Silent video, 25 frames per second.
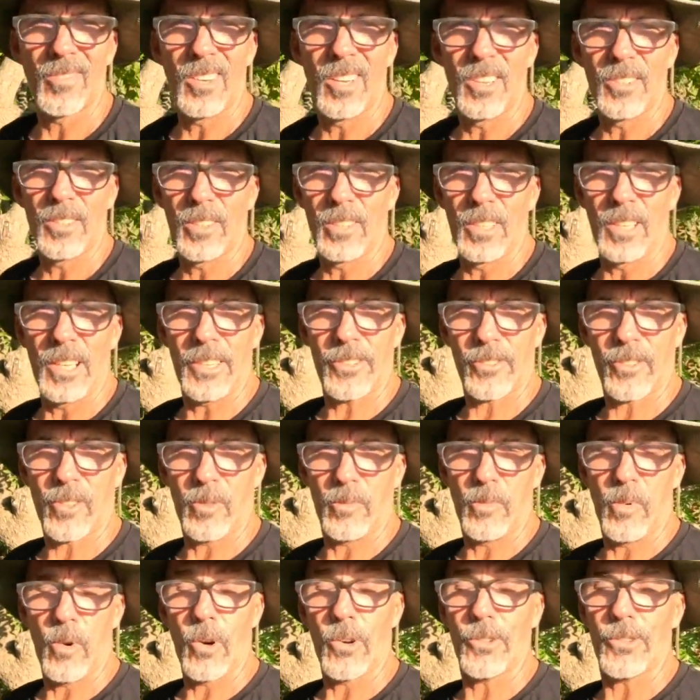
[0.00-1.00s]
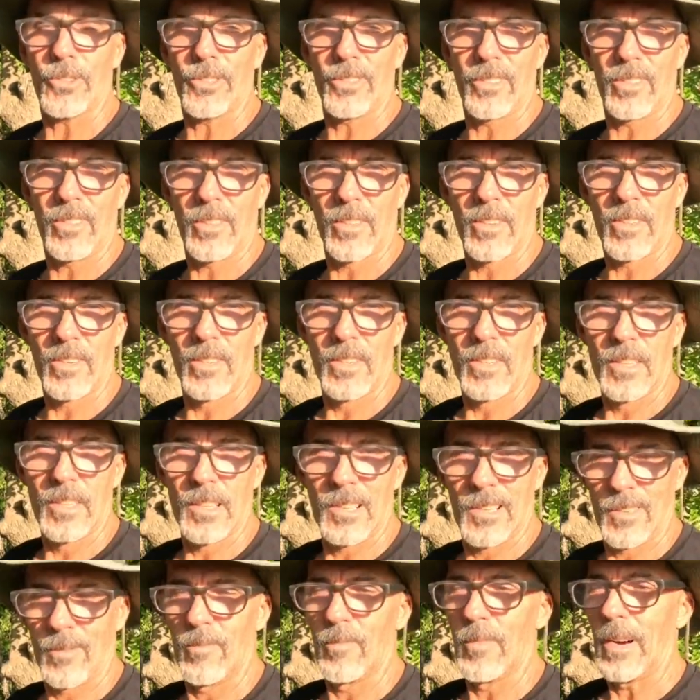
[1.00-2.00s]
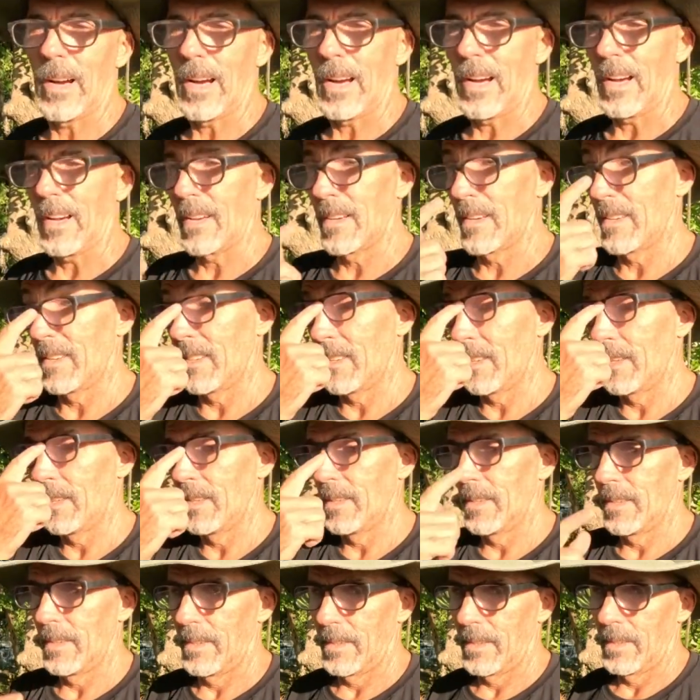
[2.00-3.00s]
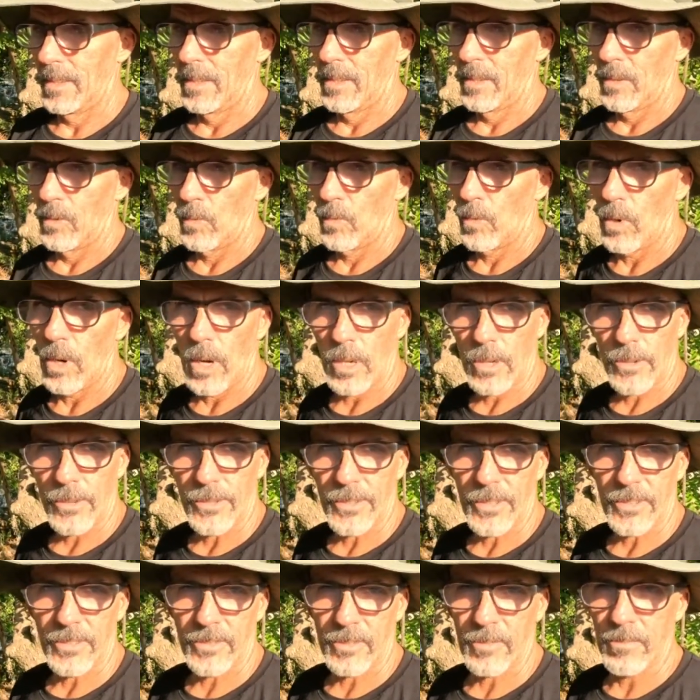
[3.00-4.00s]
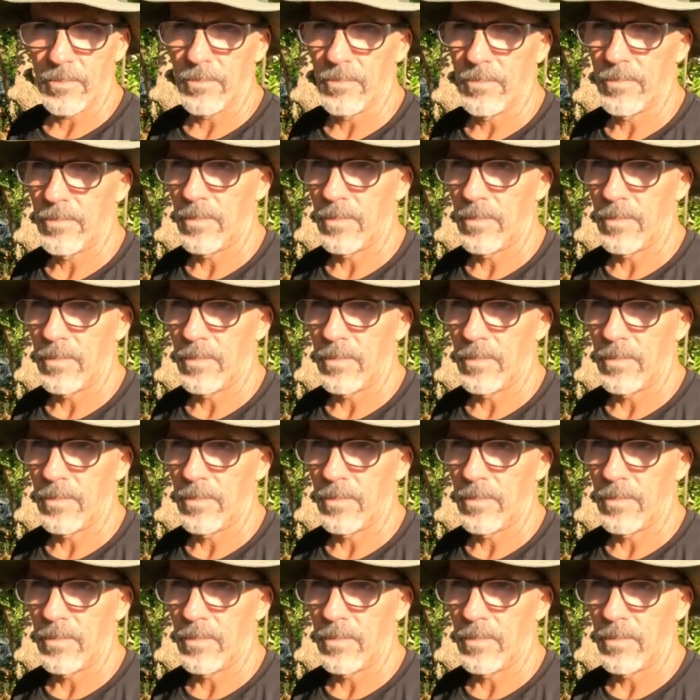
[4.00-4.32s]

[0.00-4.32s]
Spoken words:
on the electrical portion of my water system.